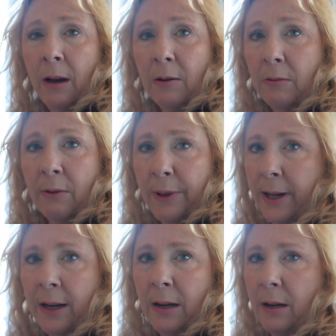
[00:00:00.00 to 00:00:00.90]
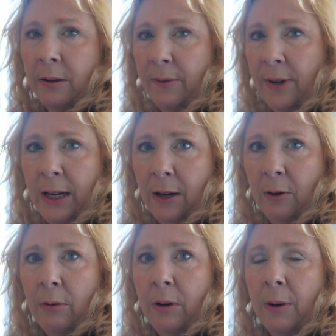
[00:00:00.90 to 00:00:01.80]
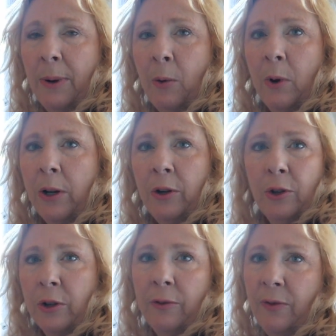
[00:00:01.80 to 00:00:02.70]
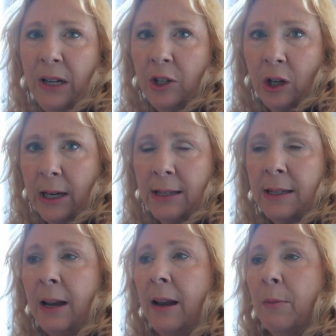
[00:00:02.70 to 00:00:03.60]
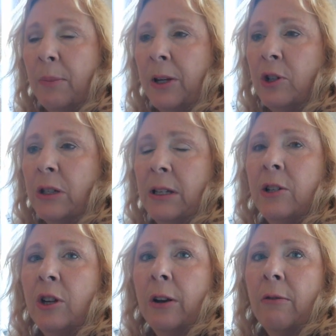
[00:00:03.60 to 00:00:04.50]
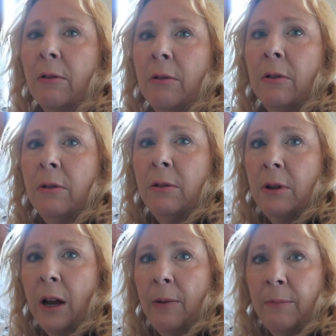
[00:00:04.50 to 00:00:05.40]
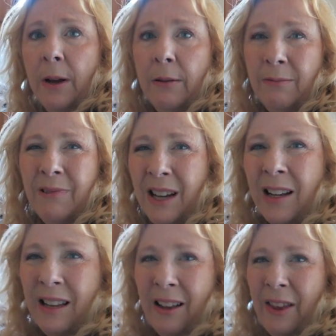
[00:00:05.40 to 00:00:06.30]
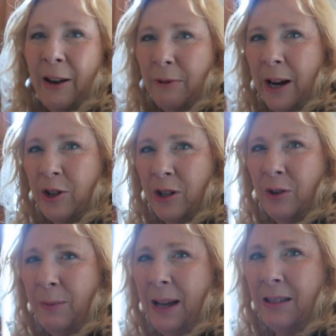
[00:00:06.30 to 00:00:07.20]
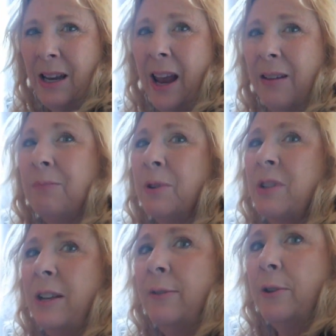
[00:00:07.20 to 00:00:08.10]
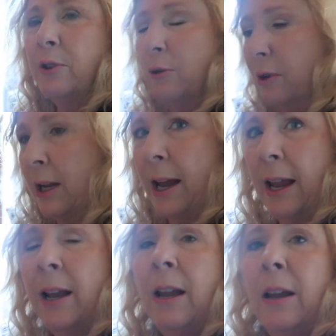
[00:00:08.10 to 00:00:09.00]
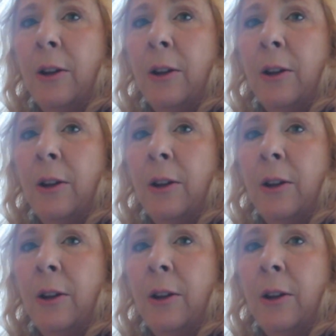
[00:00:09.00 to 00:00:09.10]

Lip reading: I'll go over that in another video about what you shouldn't feed chickens. But just in general, cut down that ration to about 10% of their total diet.